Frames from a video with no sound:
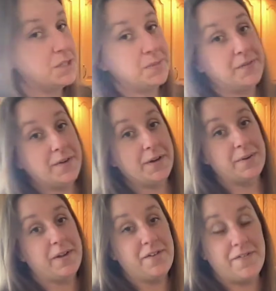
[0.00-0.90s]
So before I
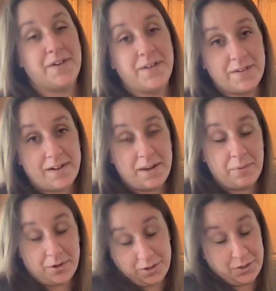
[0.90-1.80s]
go any further, I
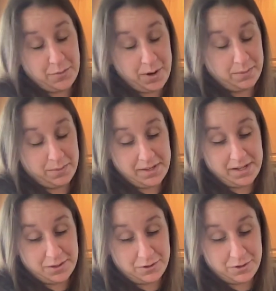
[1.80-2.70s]
should
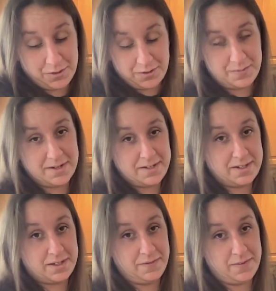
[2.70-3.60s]
probably introduce
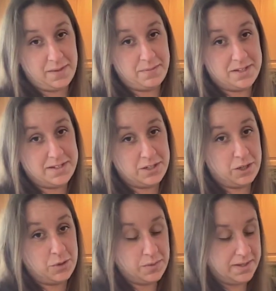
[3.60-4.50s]
myself. I'm Liz
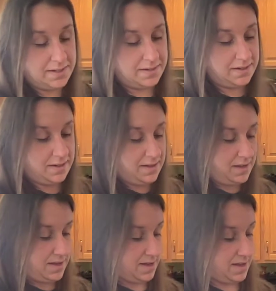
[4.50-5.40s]
Lewis,
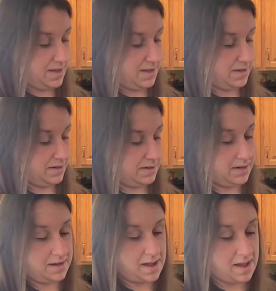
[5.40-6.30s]
and
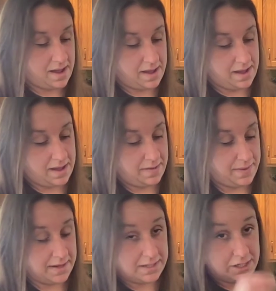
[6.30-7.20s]
I am
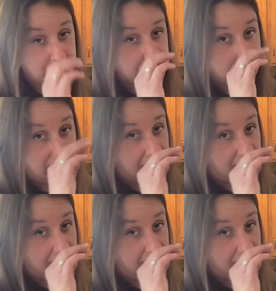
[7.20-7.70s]
a teacher.